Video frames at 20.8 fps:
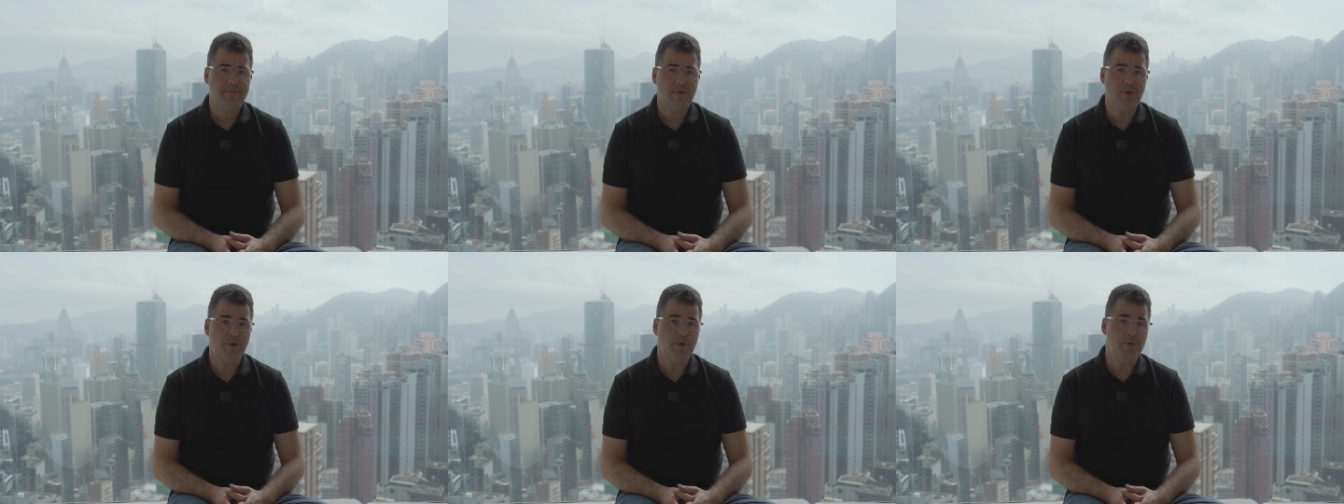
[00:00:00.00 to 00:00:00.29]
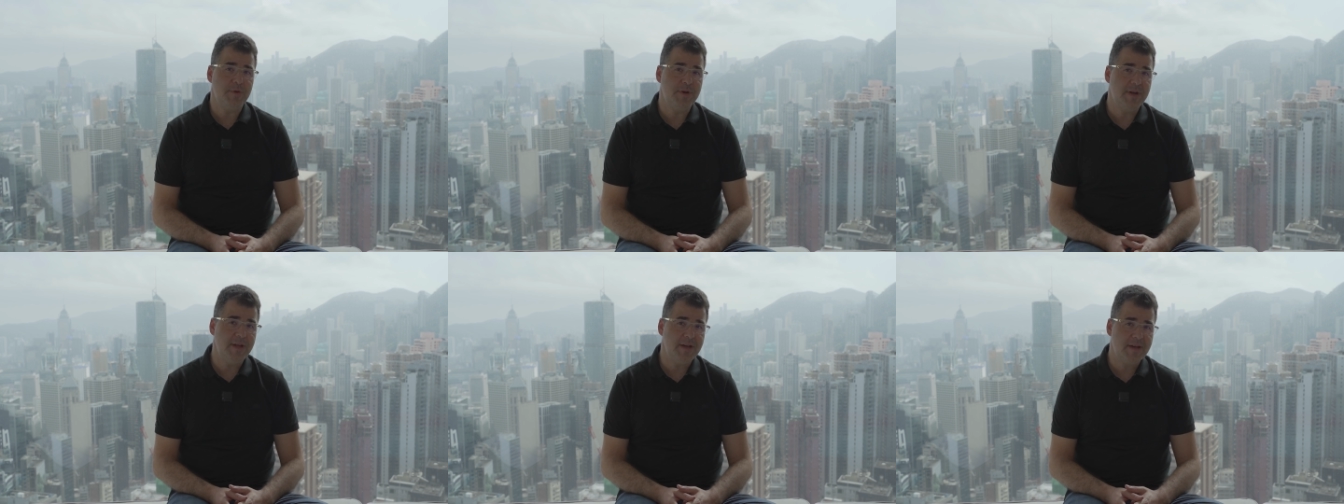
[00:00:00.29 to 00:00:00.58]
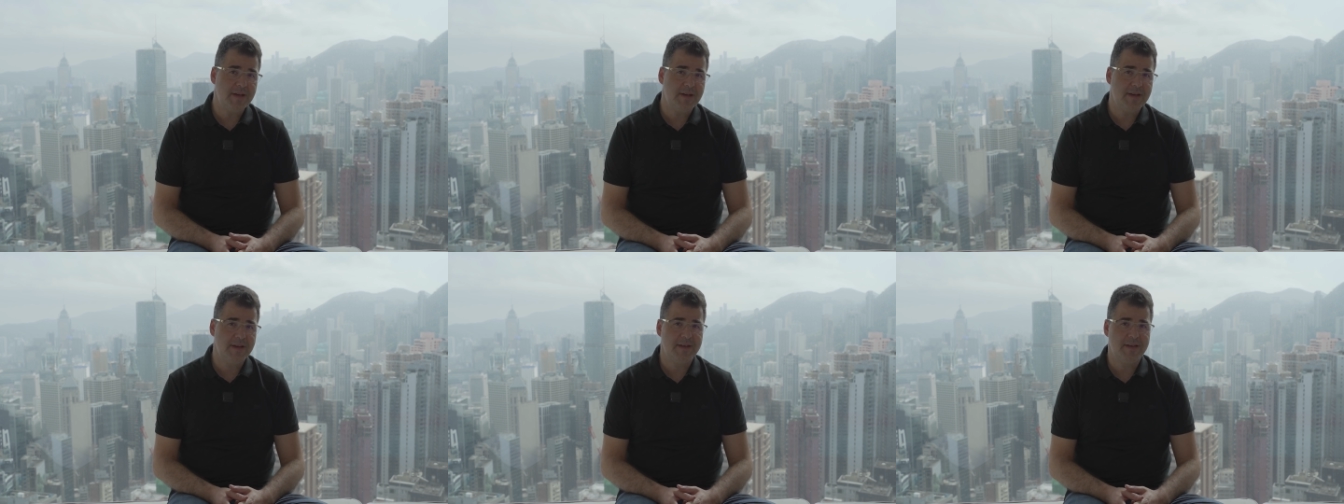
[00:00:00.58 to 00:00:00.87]

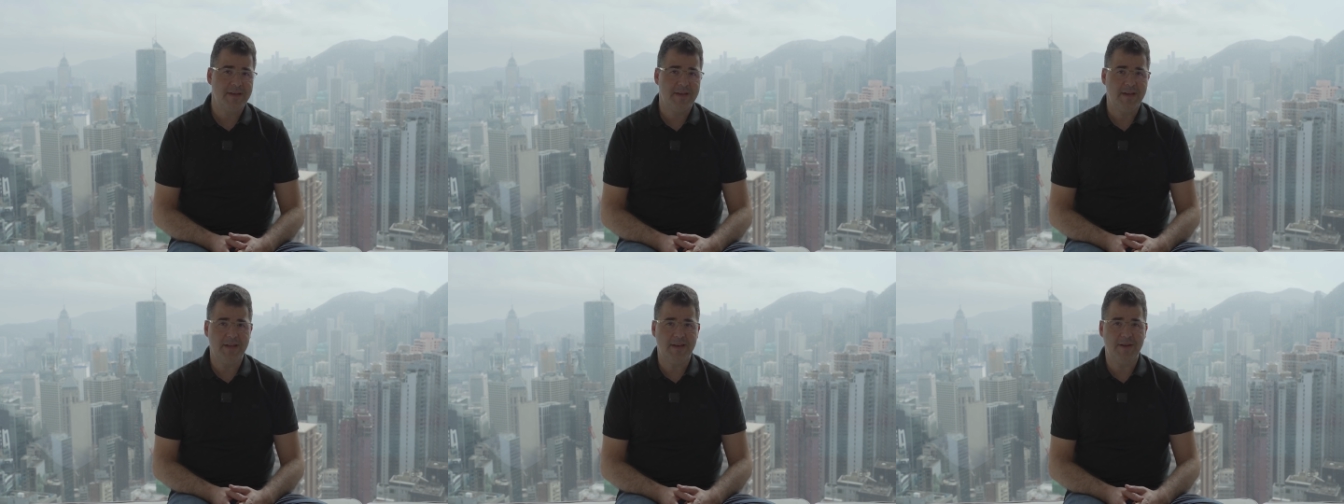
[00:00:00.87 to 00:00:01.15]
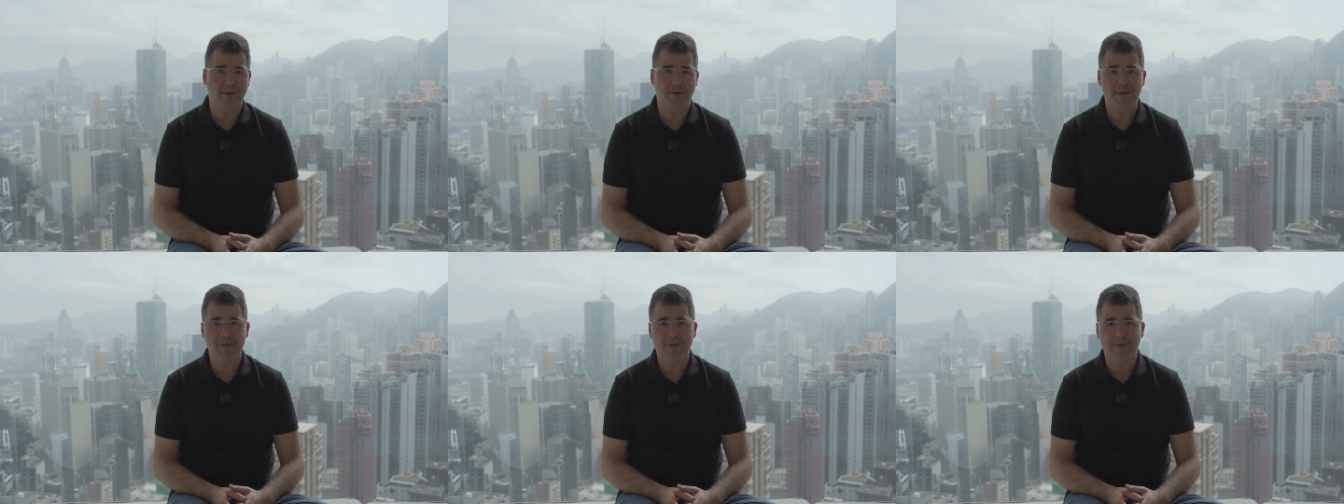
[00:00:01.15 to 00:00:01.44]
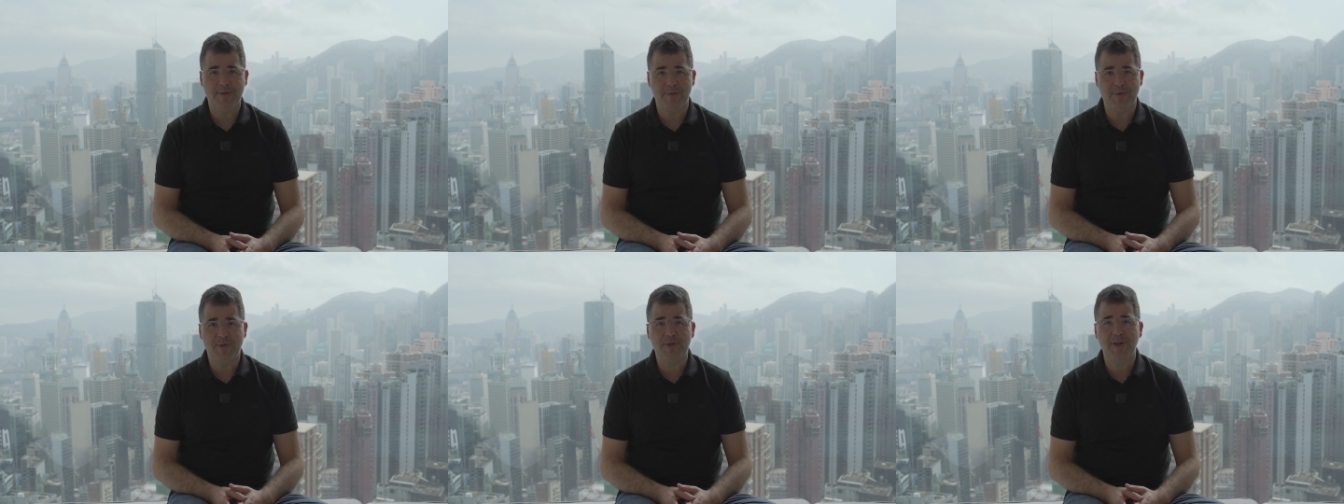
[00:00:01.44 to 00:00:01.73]
unique, and
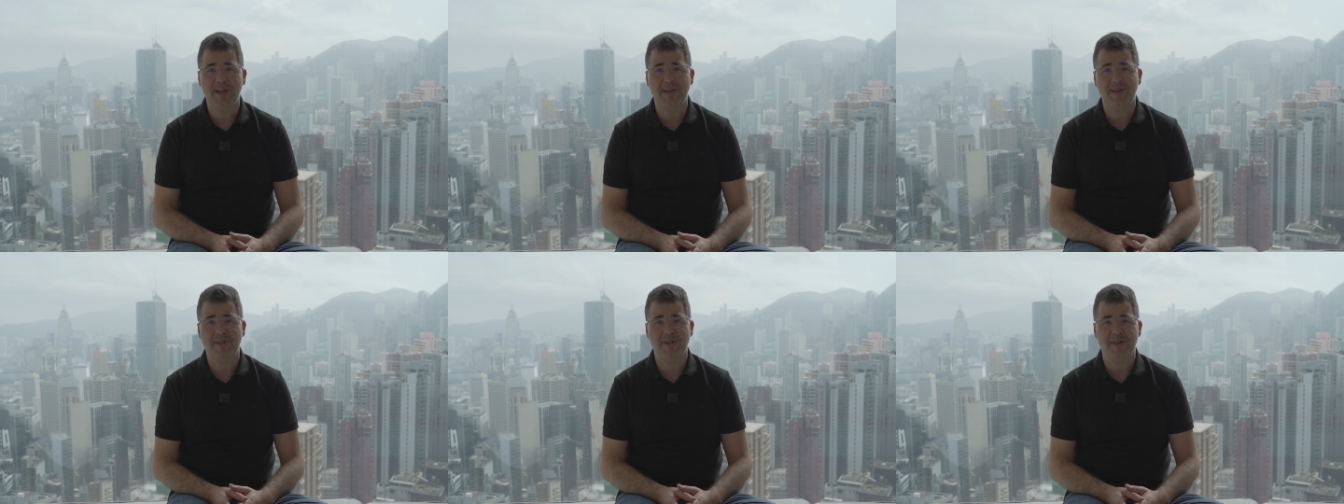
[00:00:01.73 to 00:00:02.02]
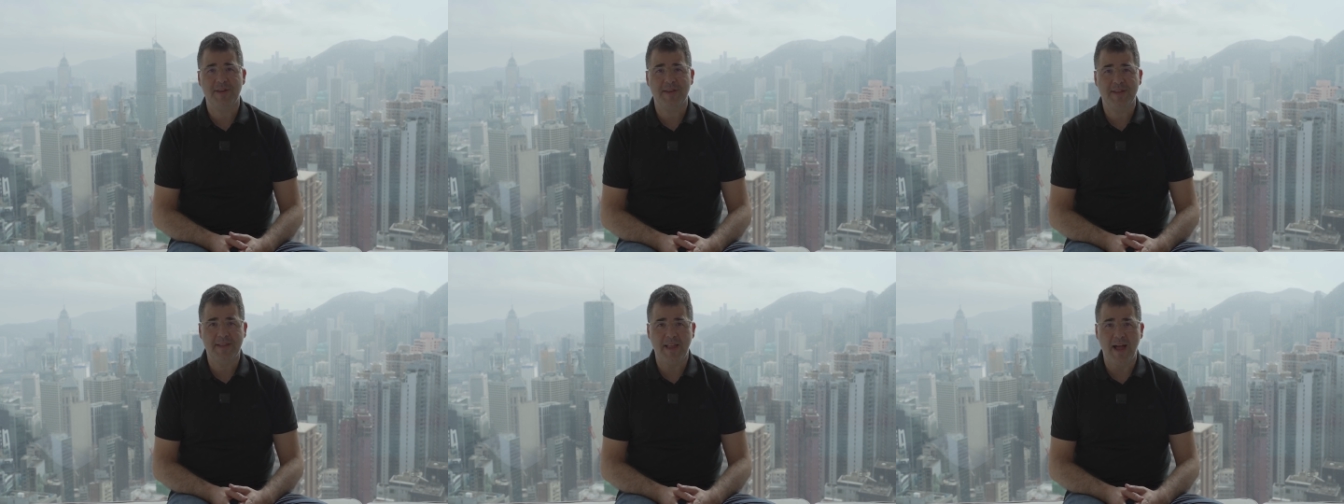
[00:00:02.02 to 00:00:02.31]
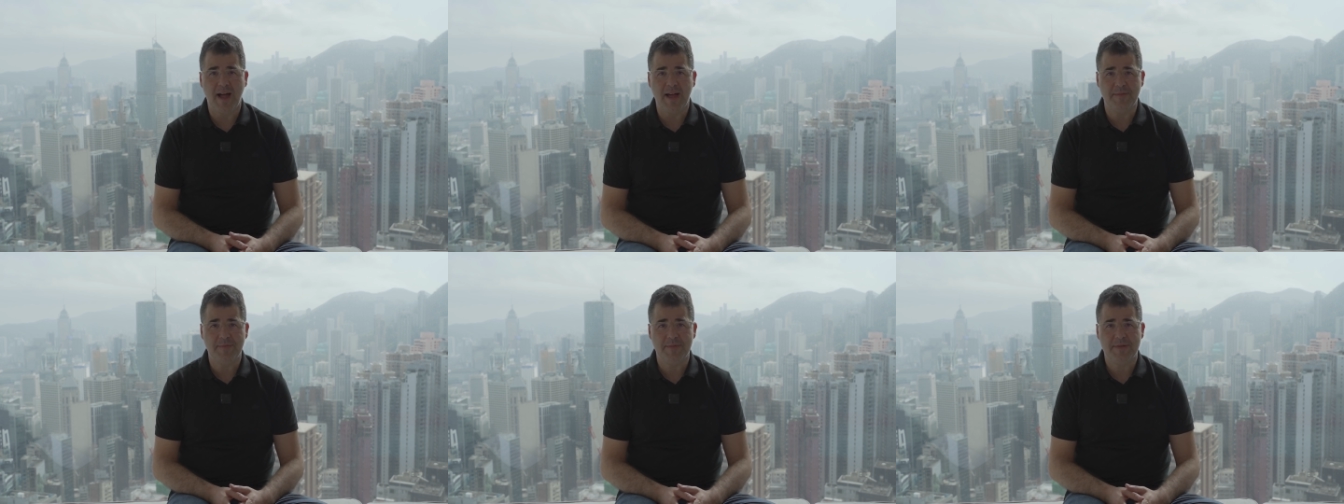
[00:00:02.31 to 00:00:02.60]
also challenging
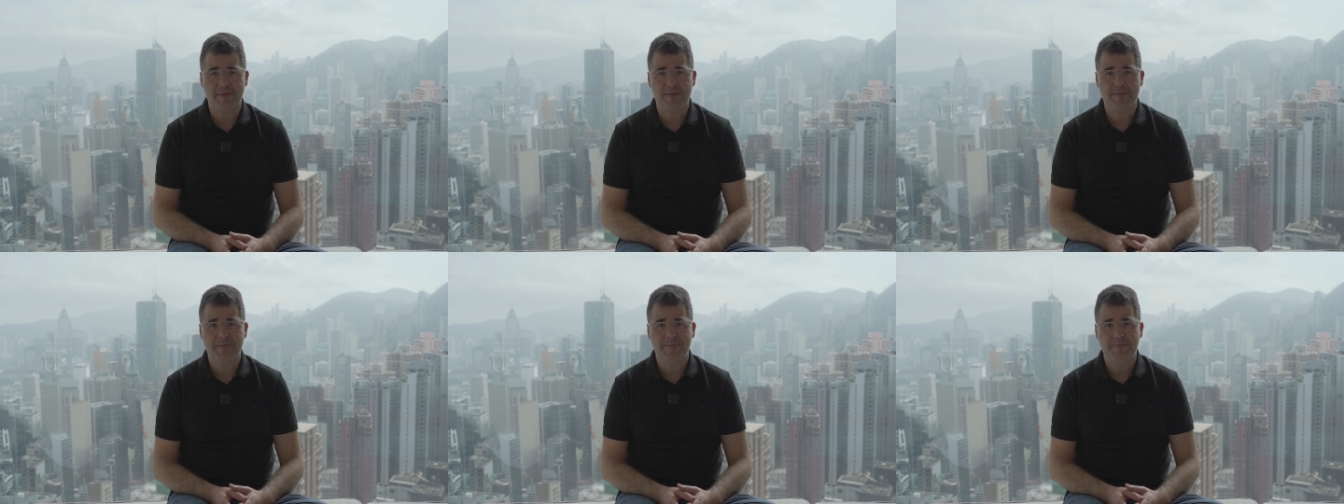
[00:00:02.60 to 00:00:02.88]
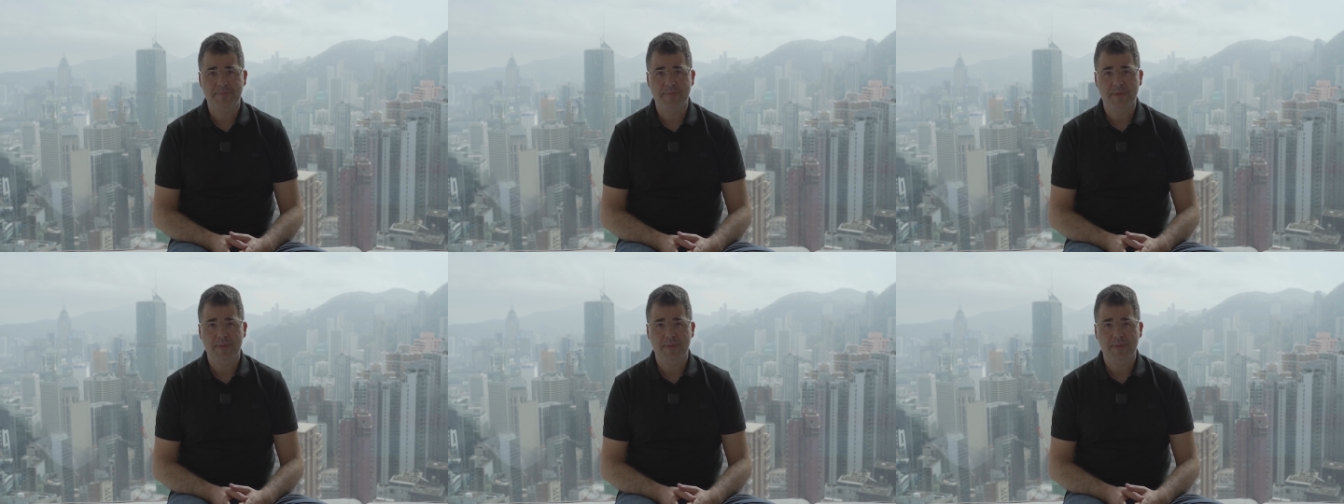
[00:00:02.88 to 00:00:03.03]
times.